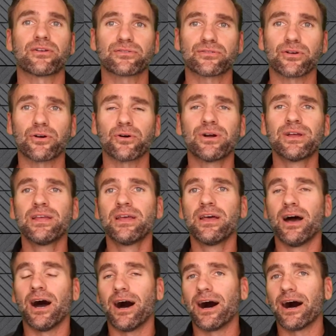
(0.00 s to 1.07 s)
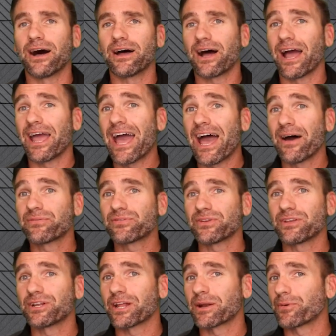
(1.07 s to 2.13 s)
So I have
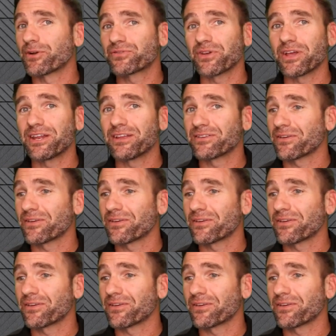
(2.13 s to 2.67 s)
seen on a Mercedes,